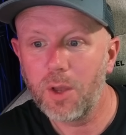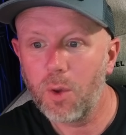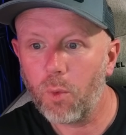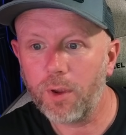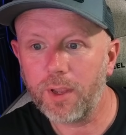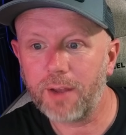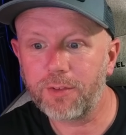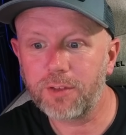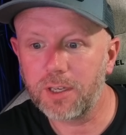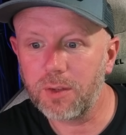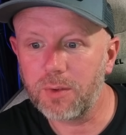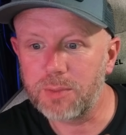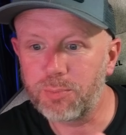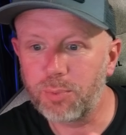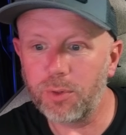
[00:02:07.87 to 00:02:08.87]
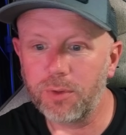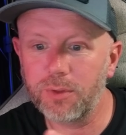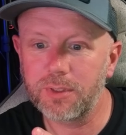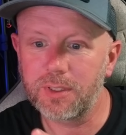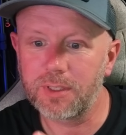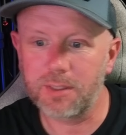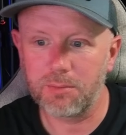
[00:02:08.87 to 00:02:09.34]
What you have to do is put,
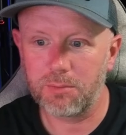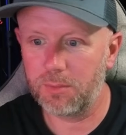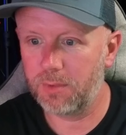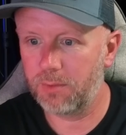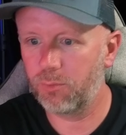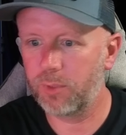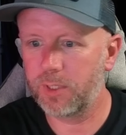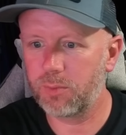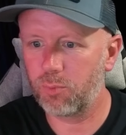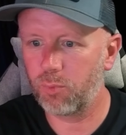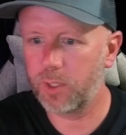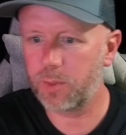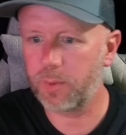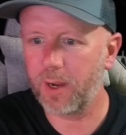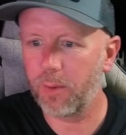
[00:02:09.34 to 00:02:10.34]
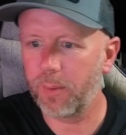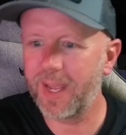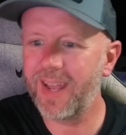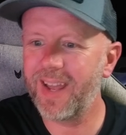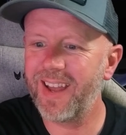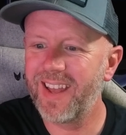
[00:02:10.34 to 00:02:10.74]
which way are we?